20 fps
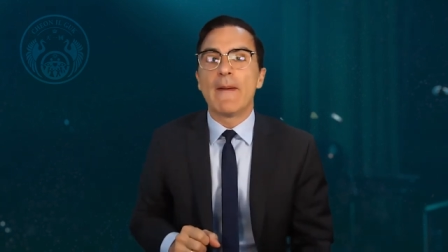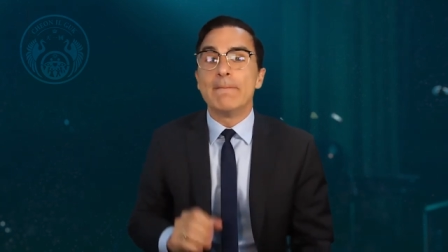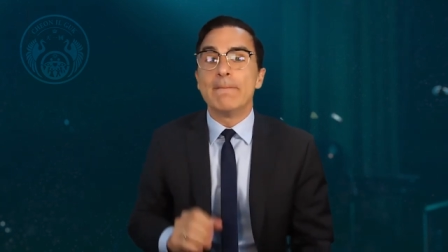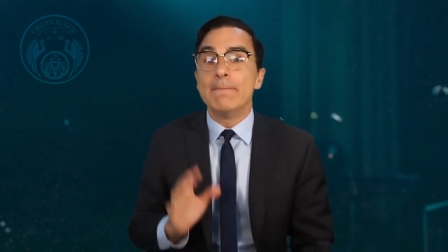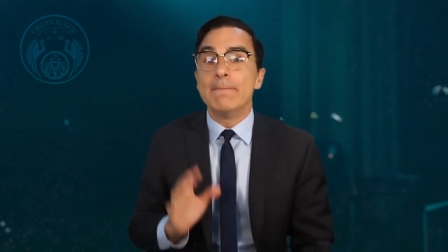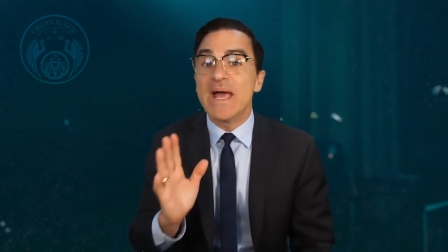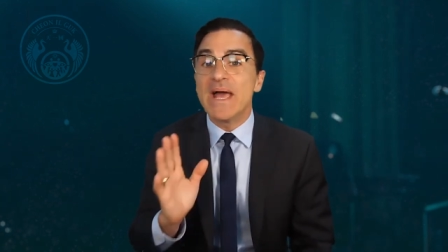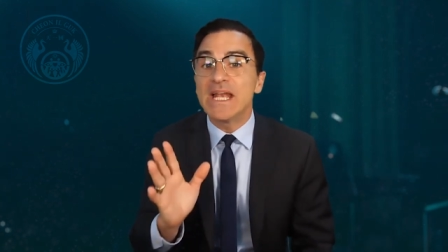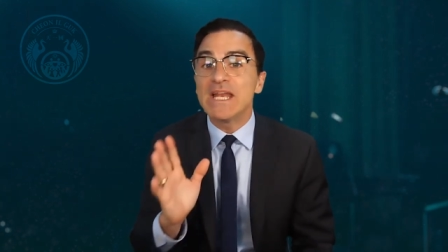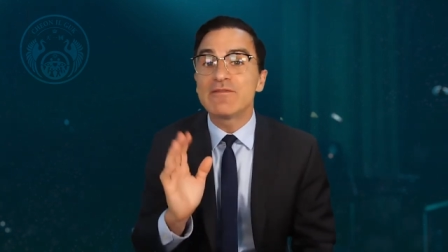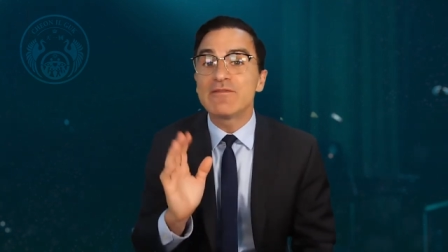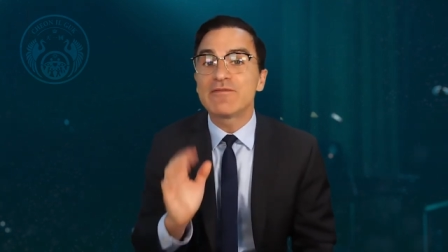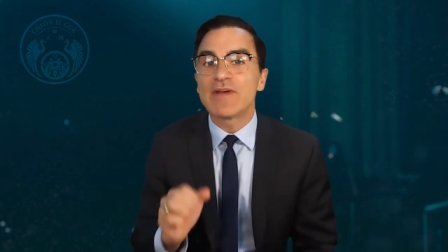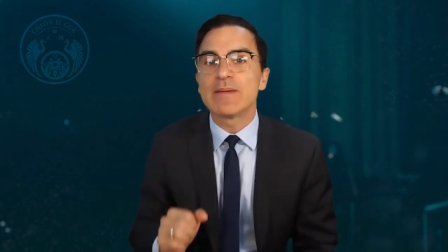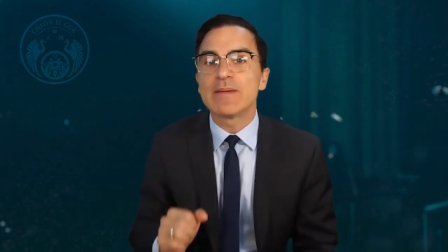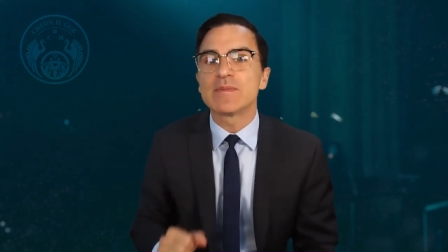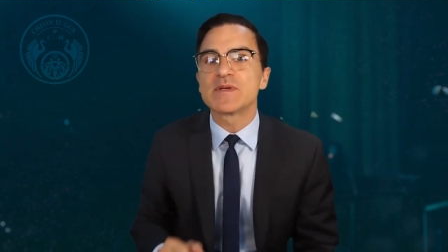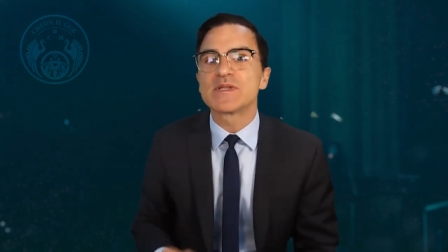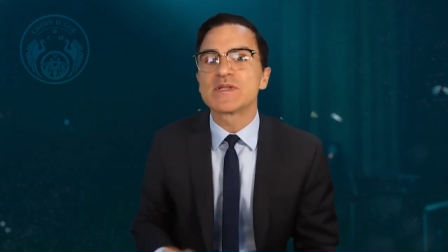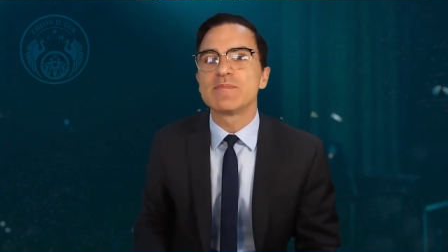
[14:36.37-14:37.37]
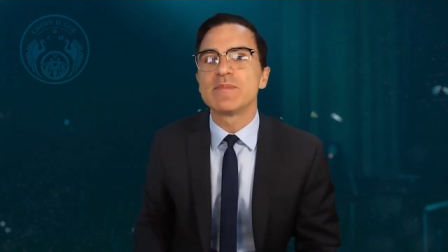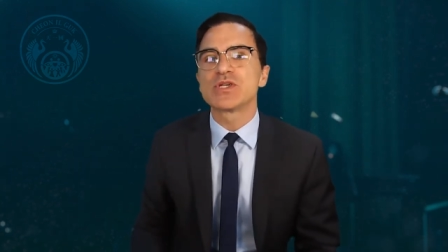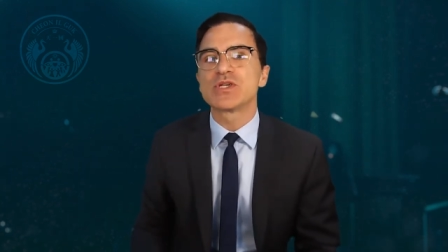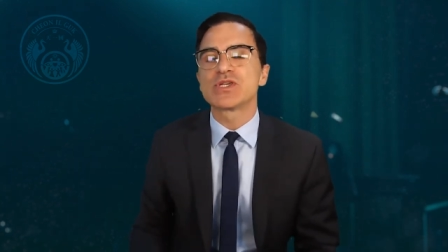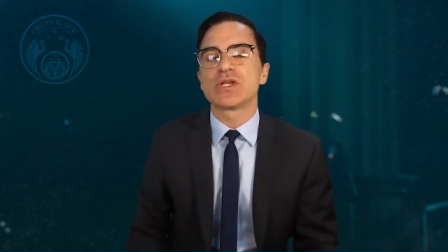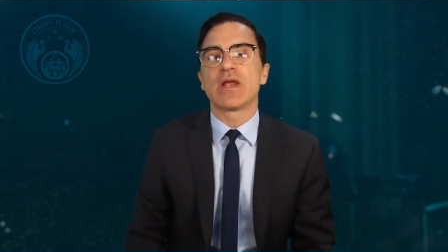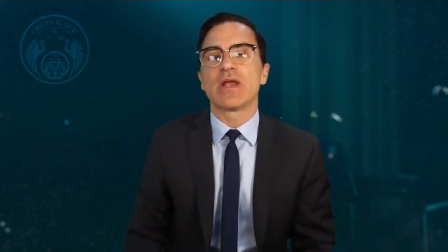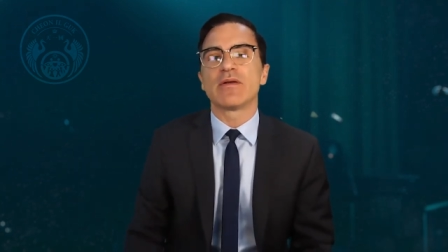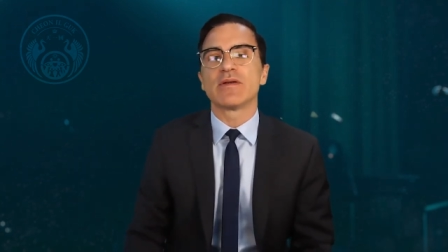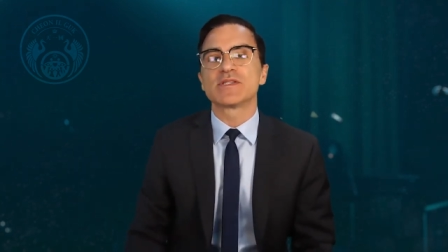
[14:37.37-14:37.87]
Many famous
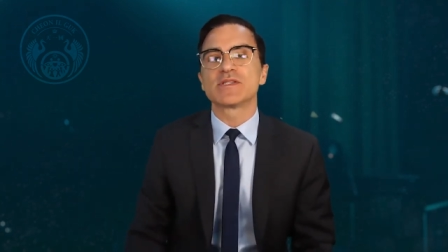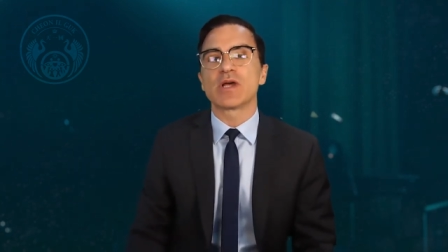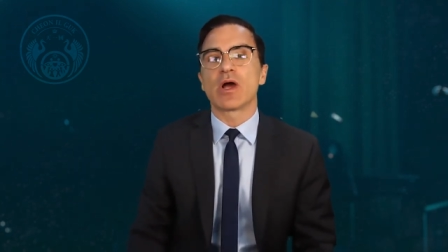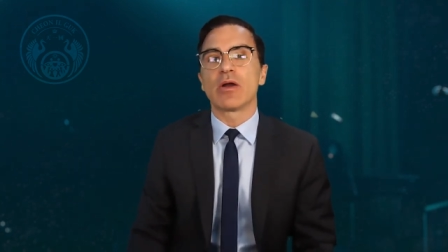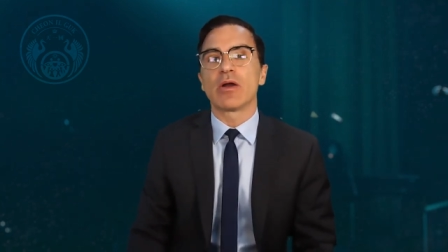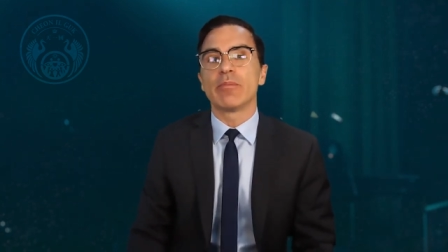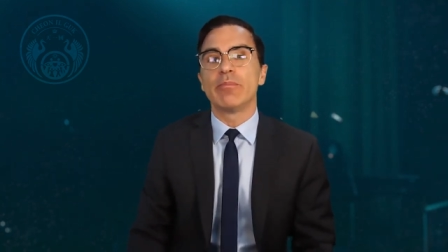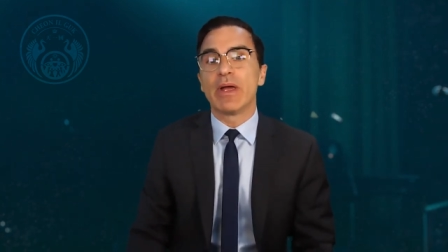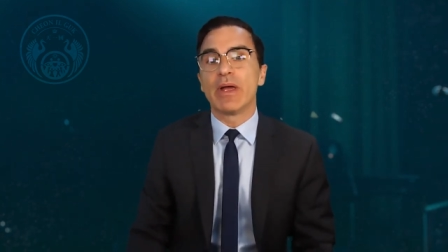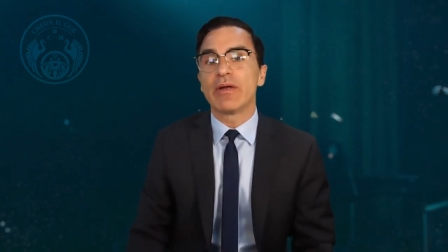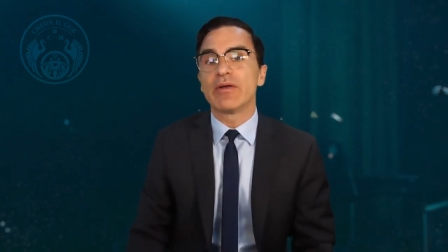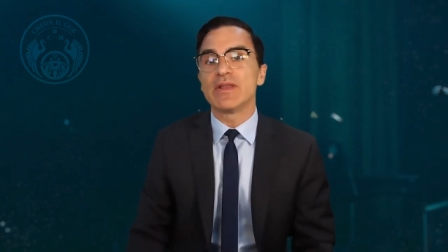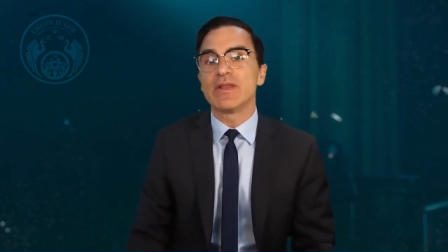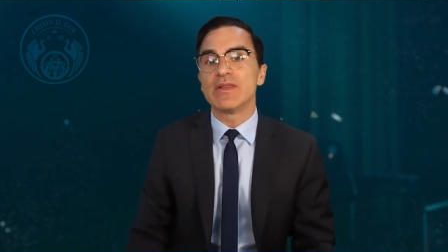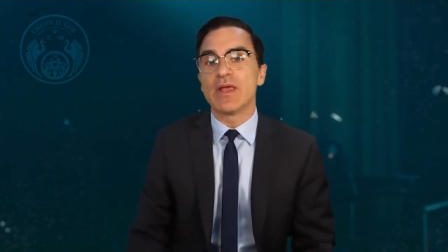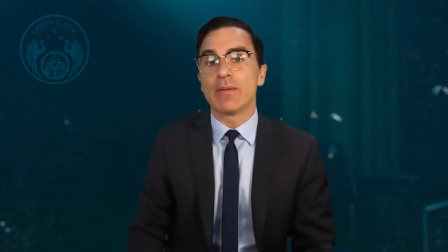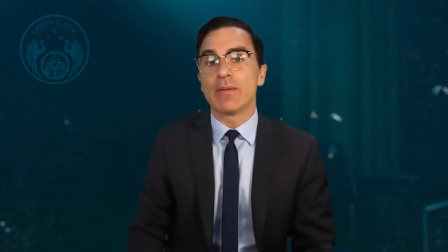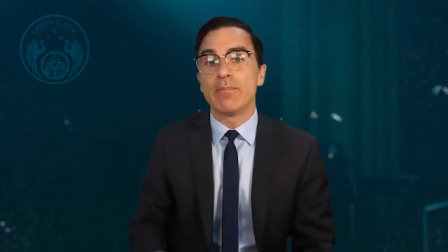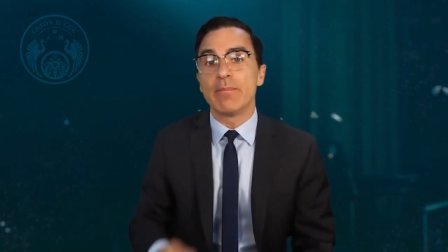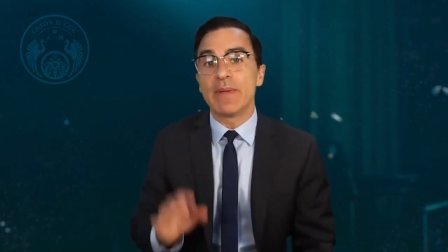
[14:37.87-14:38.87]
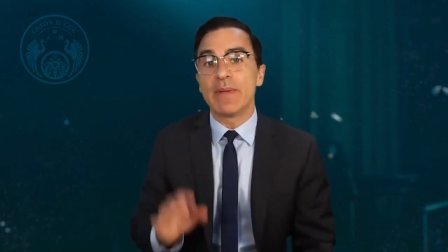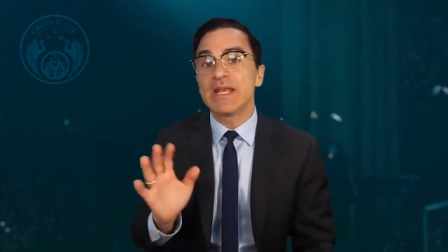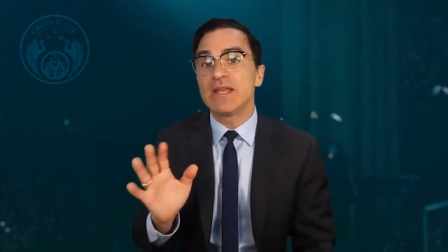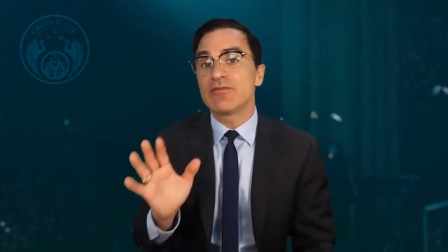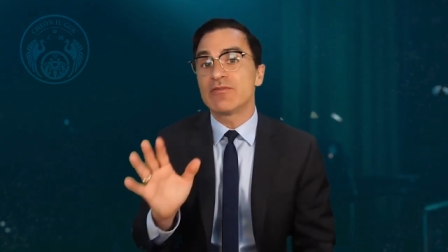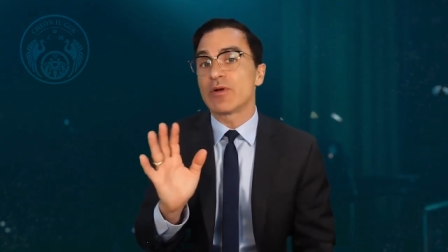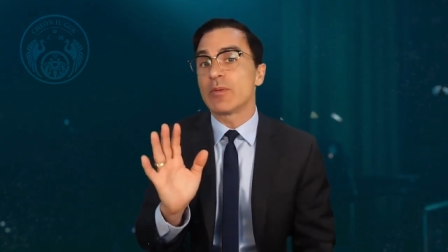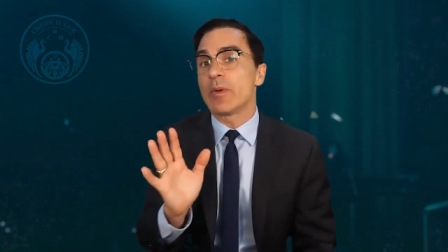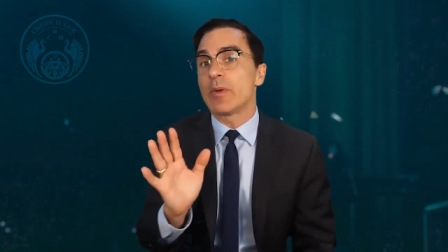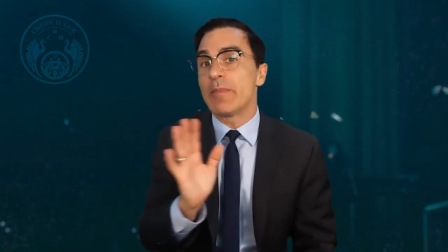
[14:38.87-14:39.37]
missionaries are buried there, many
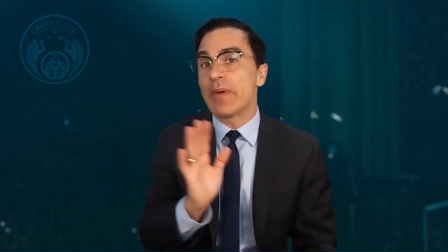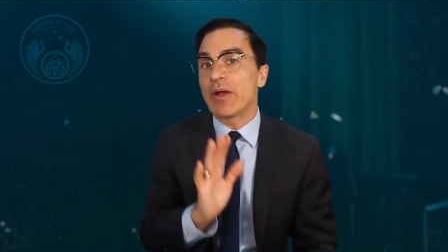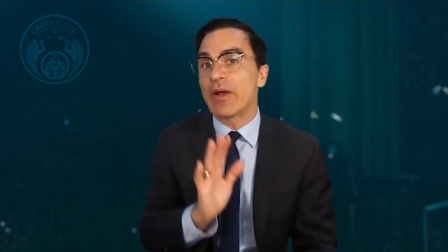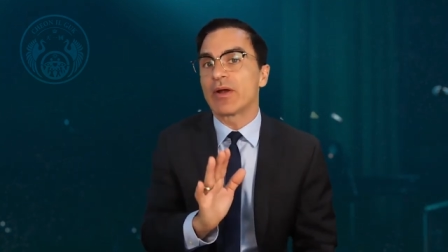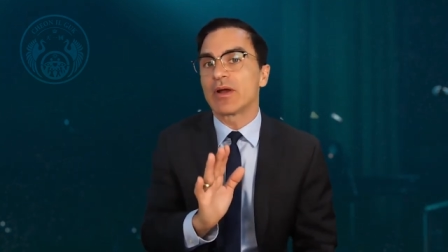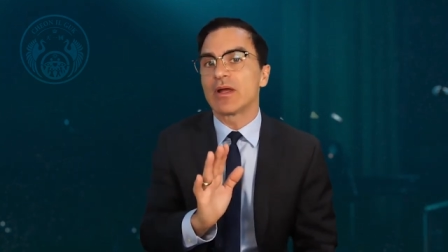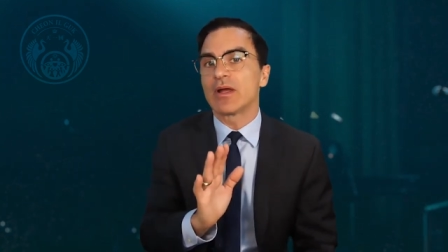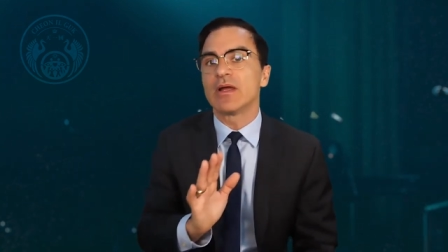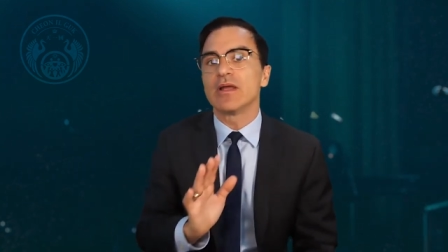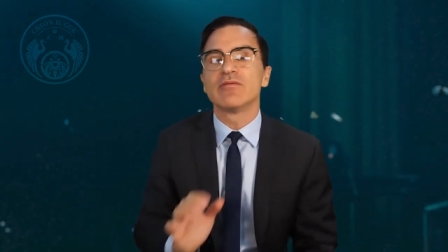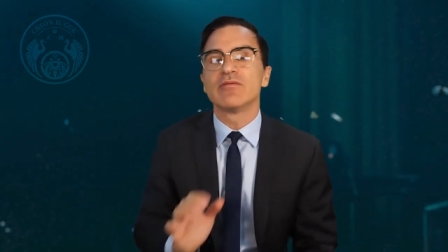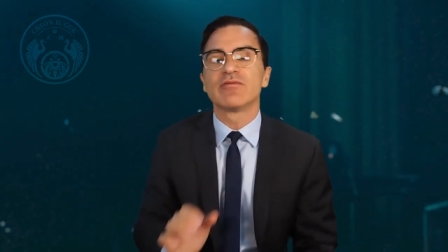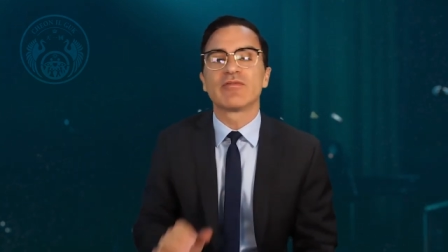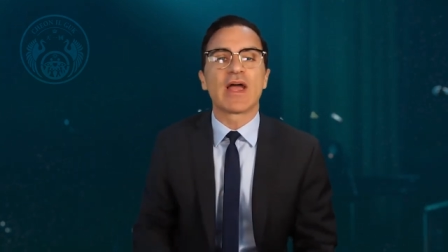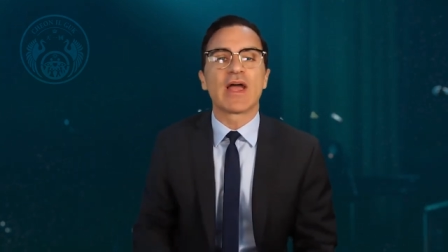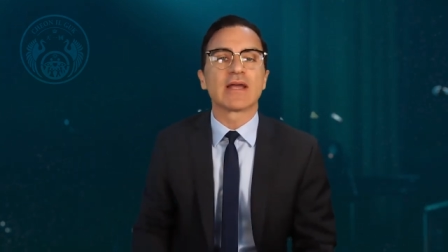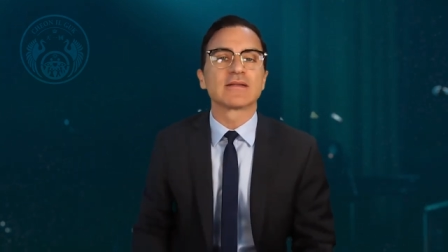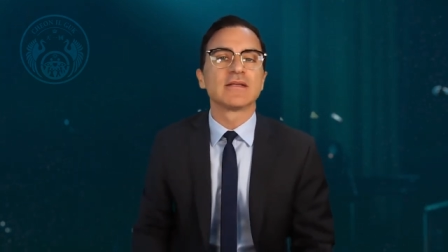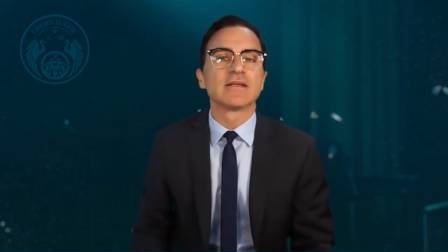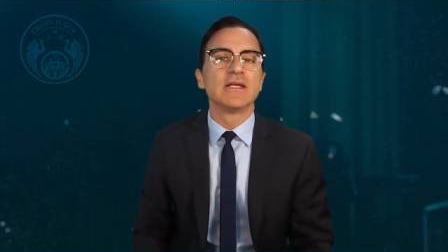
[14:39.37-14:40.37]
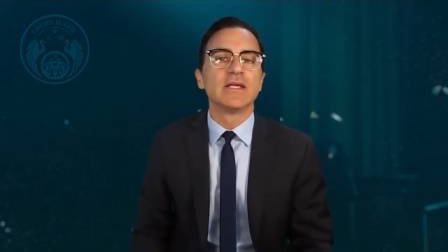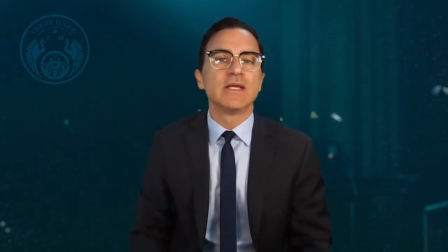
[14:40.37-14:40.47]
from America, in fact.